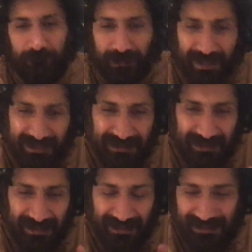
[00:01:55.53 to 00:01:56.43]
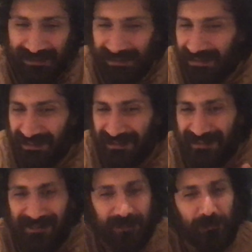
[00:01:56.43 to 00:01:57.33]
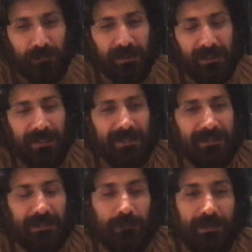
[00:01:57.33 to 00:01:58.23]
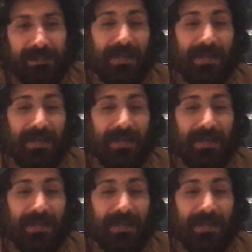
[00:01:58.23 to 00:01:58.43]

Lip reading: It's a place,